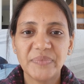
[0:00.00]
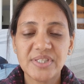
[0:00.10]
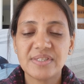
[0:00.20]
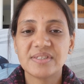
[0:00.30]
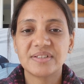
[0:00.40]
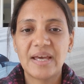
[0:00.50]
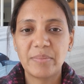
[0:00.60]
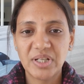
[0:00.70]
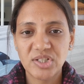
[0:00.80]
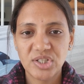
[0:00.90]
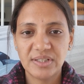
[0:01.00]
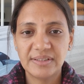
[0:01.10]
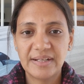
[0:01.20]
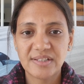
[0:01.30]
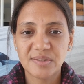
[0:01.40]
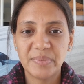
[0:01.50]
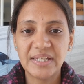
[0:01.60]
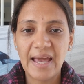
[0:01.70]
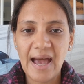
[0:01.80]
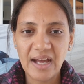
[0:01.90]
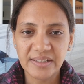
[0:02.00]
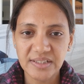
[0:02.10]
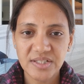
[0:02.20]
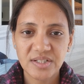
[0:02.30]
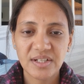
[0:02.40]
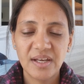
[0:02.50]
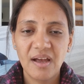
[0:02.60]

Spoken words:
This is a dimension that is being added